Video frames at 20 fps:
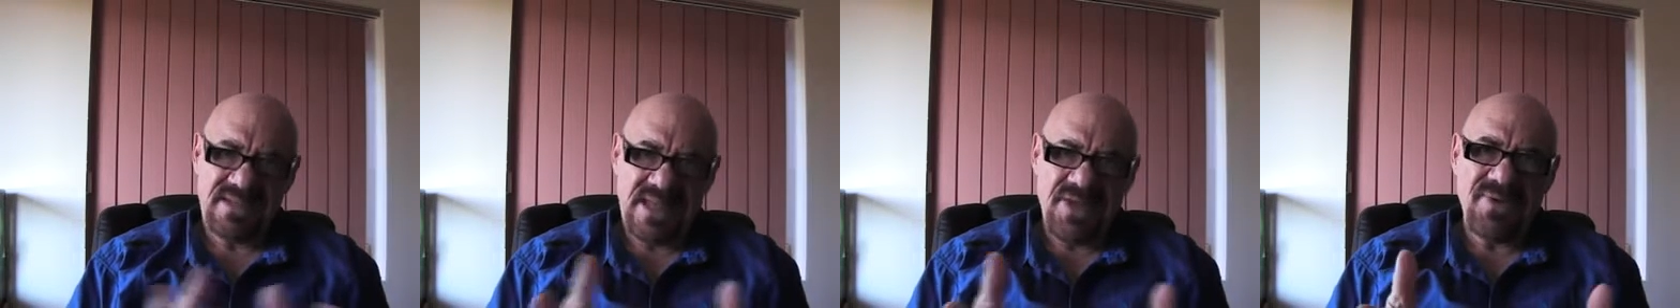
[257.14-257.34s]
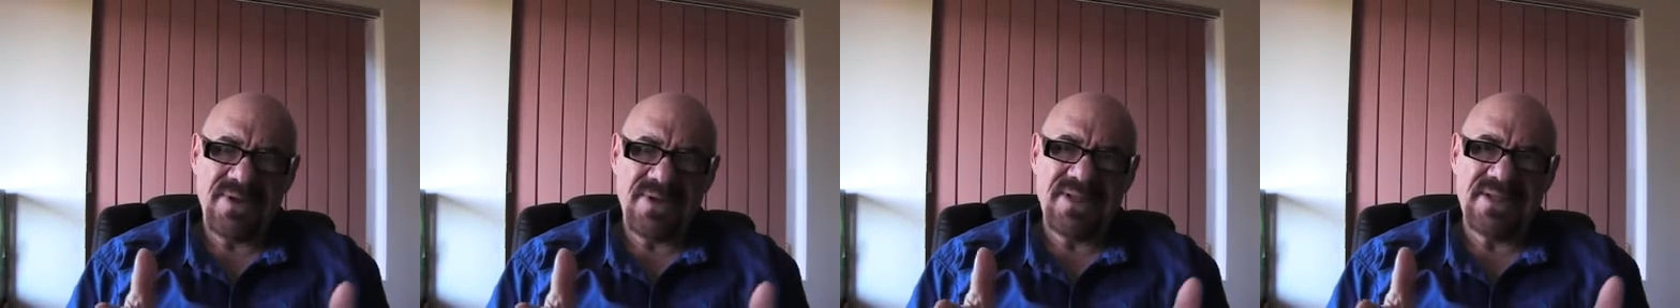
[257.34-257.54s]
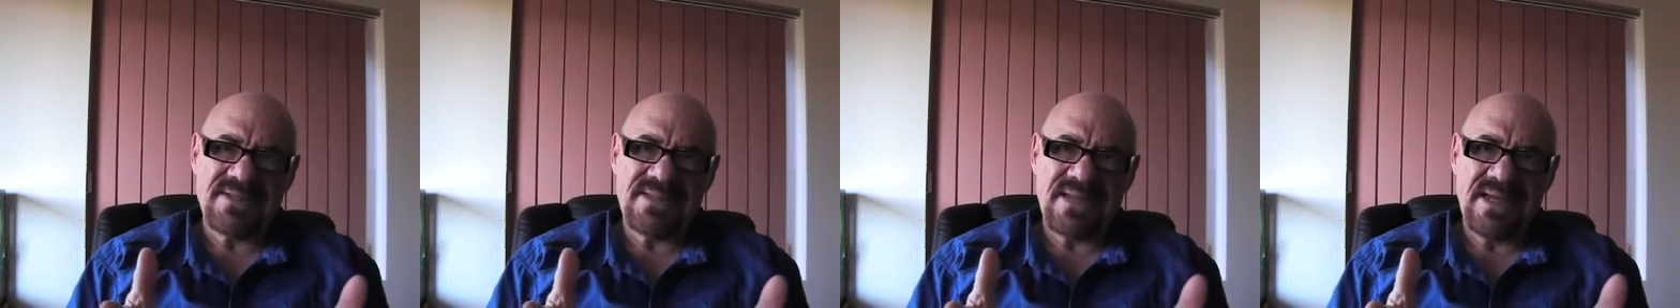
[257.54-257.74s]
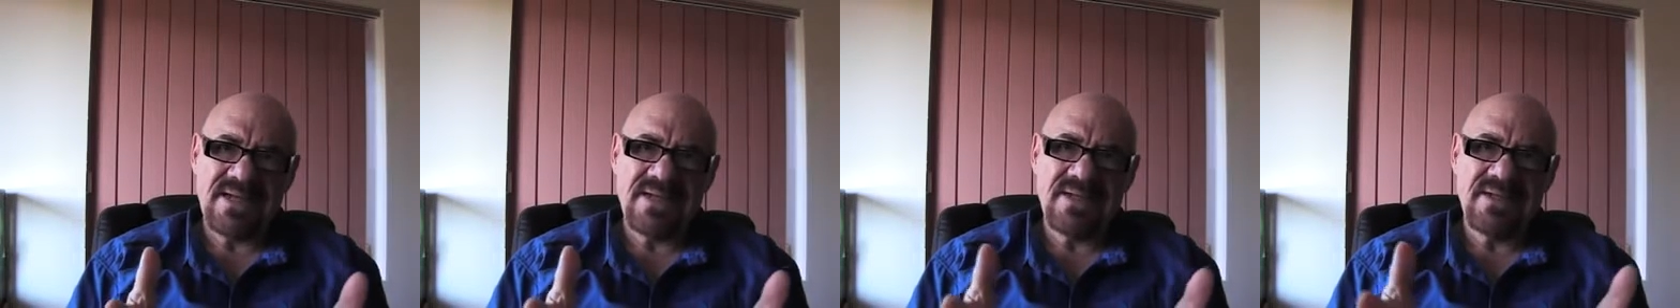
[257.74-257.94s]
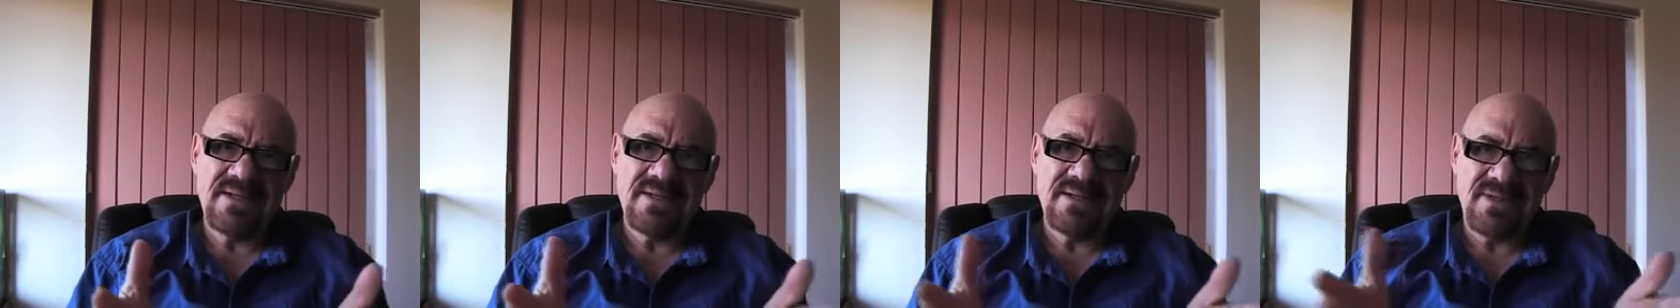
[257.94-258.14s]
Can you
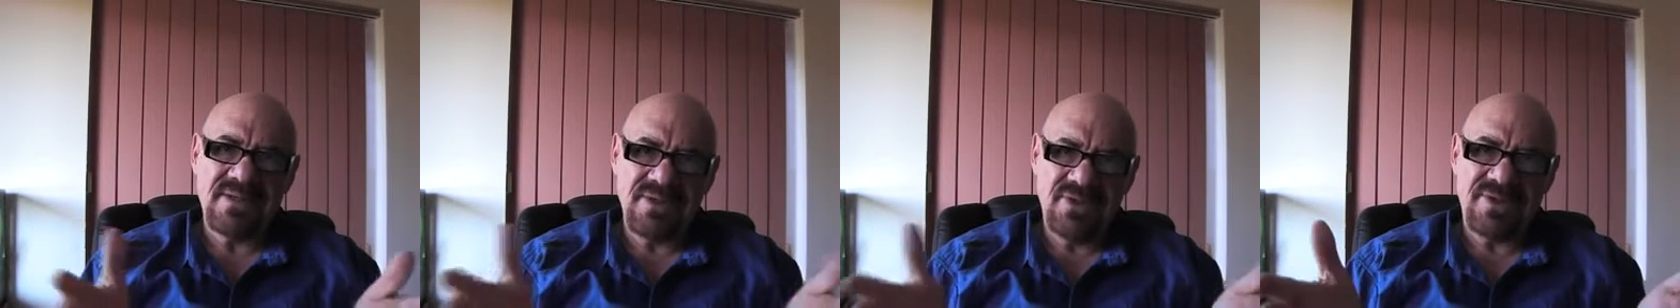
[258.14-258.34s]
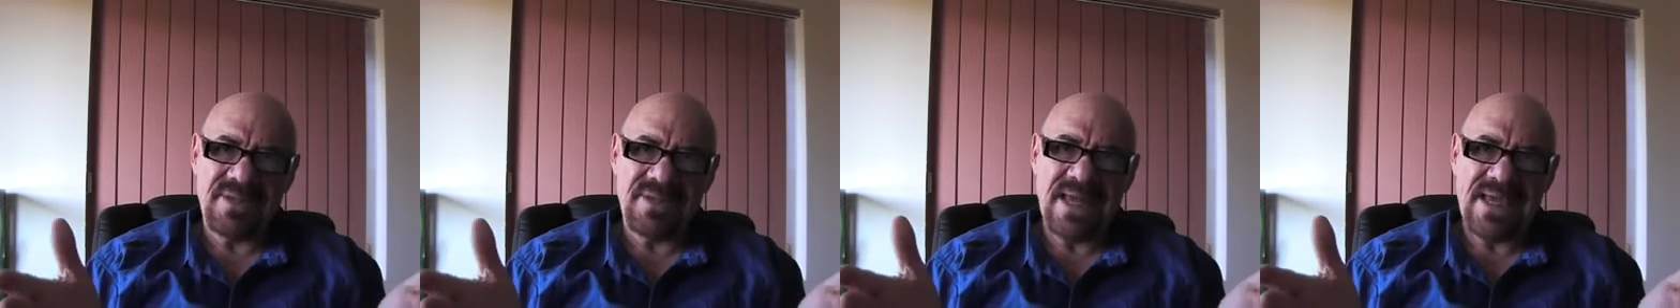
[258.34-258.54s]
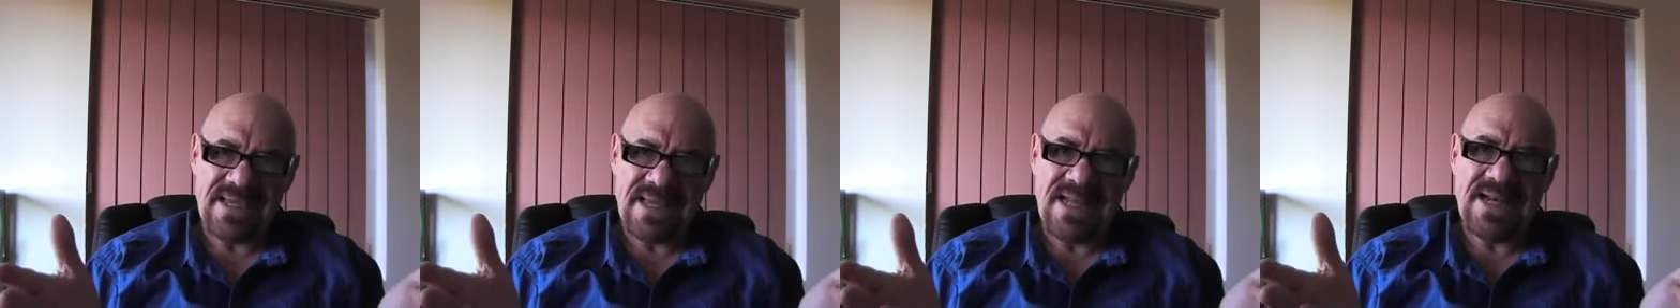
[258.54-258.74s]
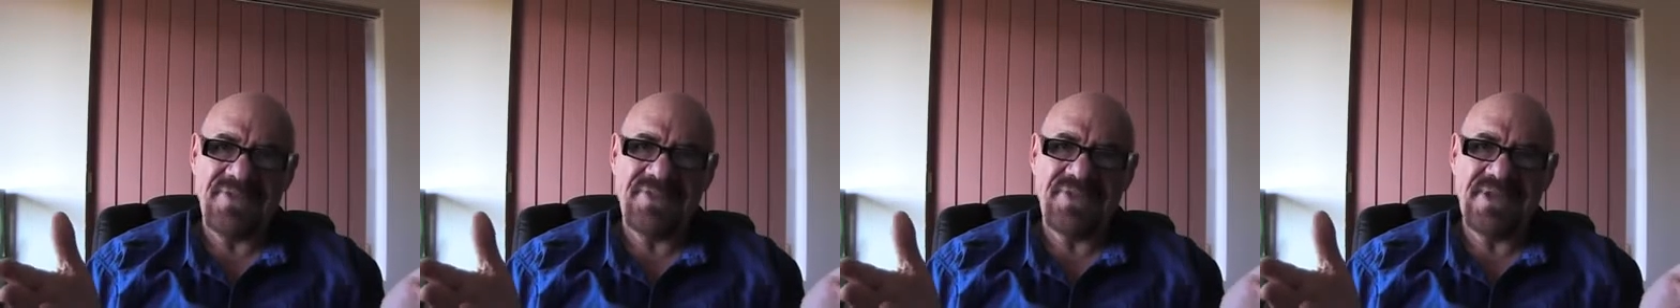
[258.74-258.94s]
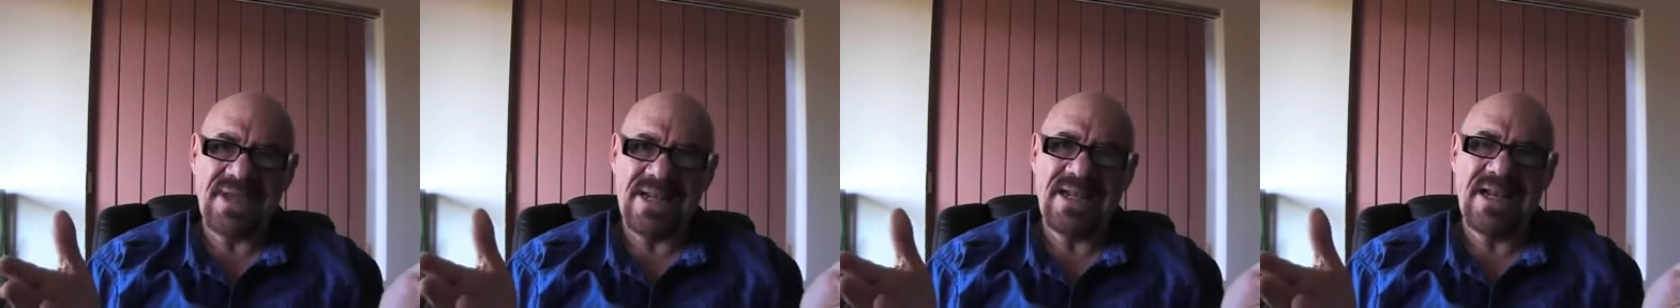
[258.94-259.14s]
understand? You take
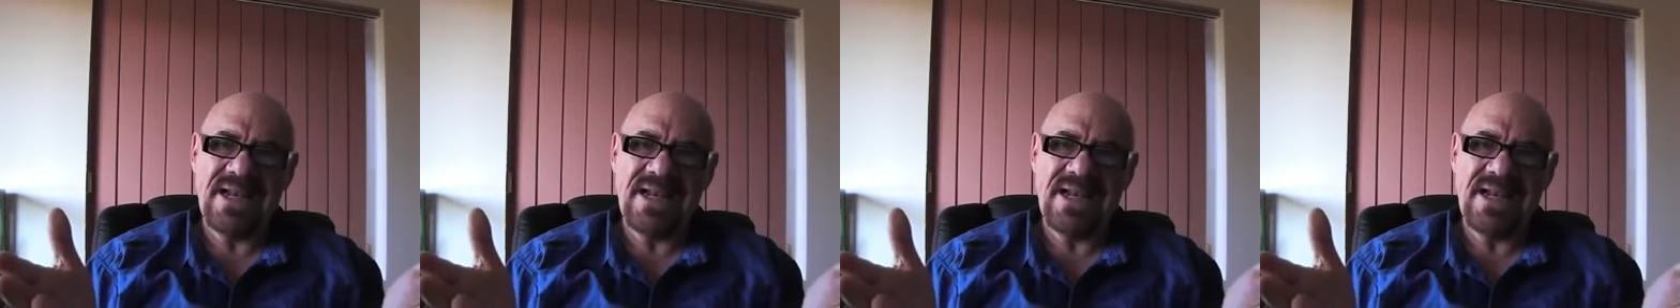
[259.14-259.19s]
anything,